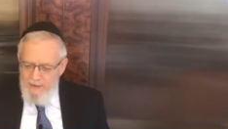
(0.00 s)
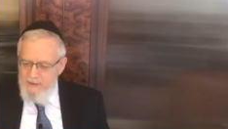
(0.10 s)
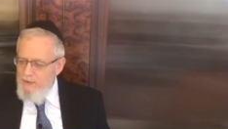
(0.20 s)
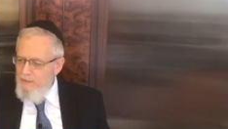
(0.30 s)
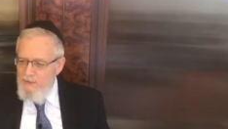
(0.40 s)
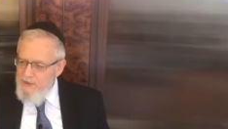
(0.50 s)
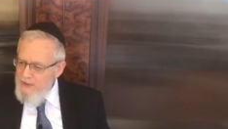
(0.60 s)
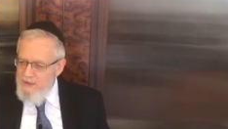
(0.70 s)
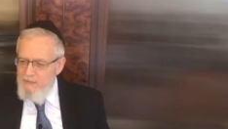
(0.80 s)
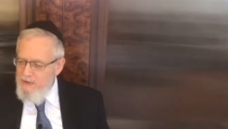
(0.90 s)
So the first
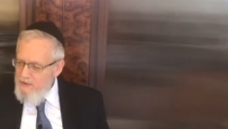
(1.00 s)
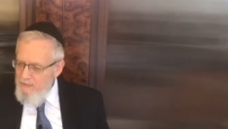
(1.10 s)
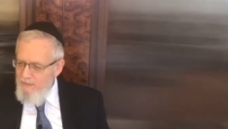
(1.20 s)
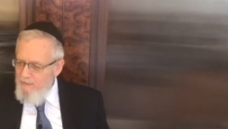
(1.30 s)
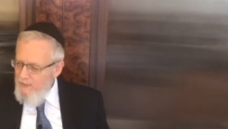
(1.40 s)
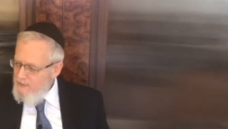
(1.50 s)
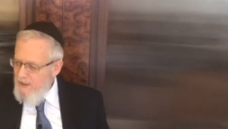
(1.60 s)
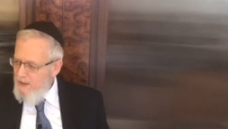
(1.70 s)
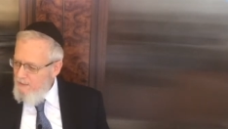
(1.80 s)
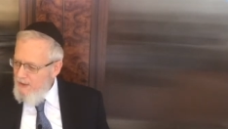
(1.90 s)
six months, the fund's
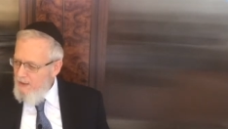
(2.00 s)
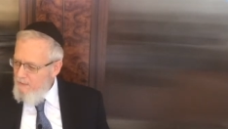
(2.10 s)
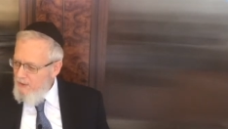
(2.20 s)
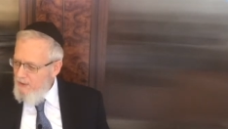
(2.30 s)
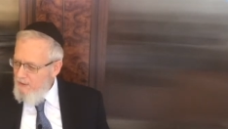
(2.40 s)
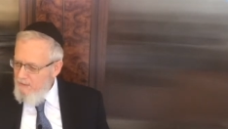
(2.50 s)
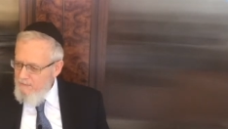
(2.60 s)
not going to make any money.